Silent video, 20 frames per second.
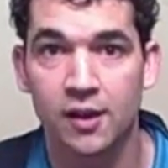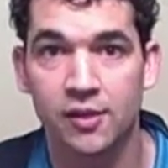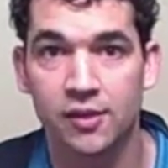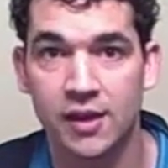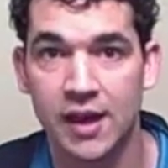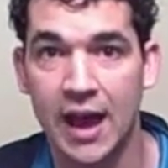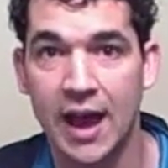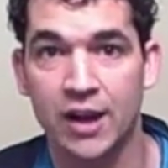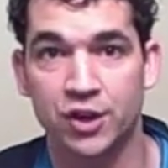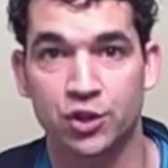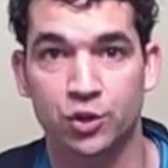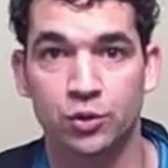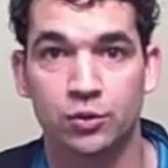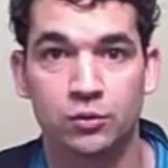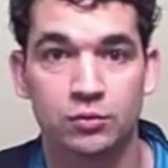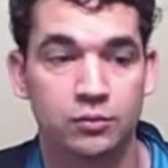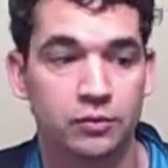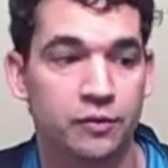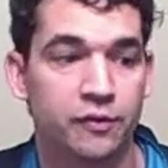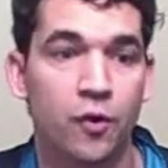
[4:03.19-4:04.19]
the actual
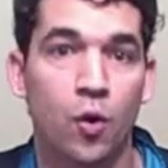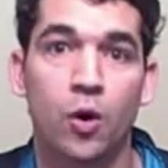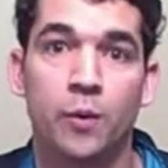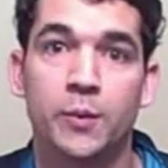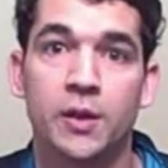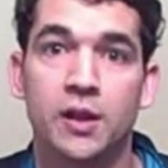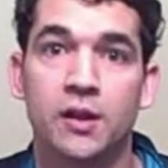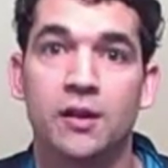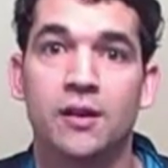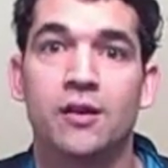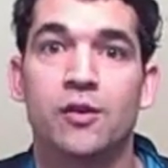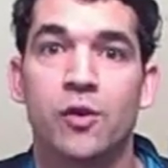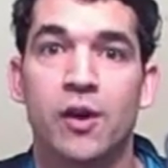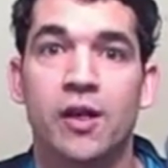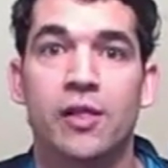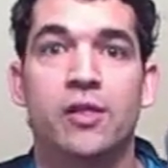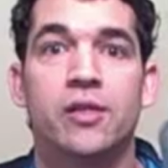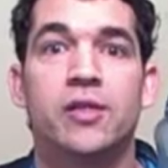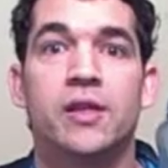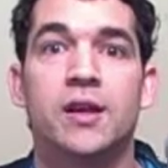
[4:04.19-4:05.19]
formula
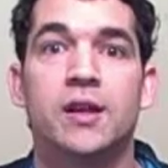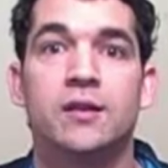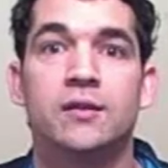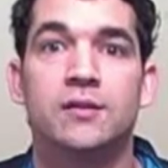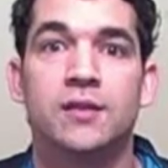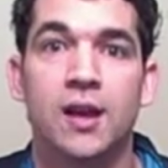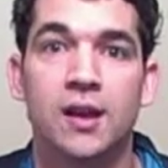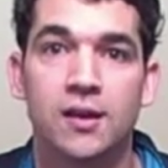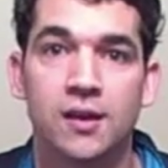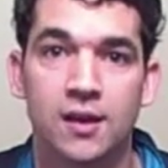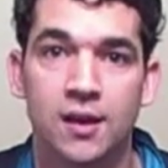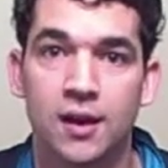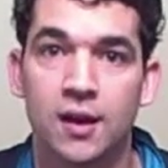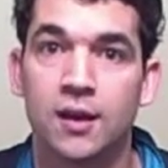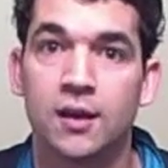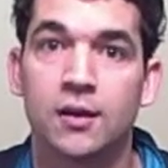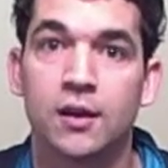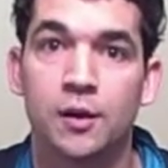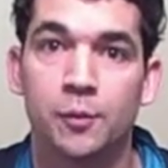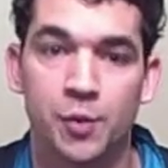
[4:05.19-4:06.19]
rather than taking
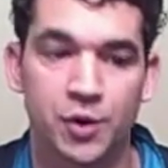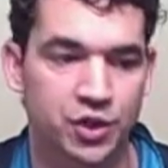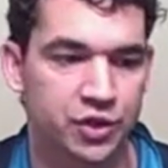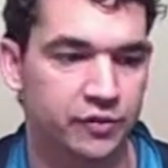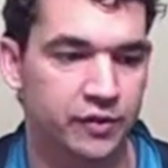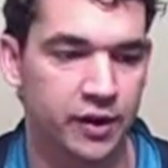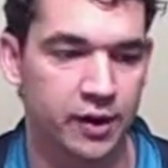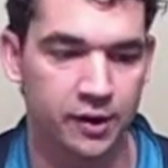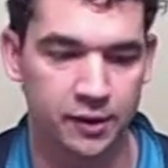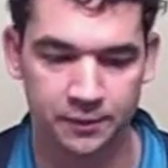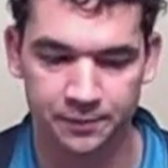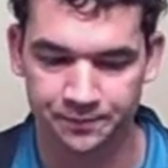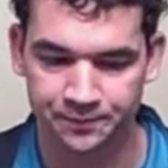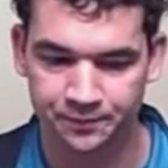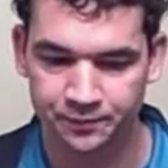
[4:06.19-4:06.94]
in a bunch of air.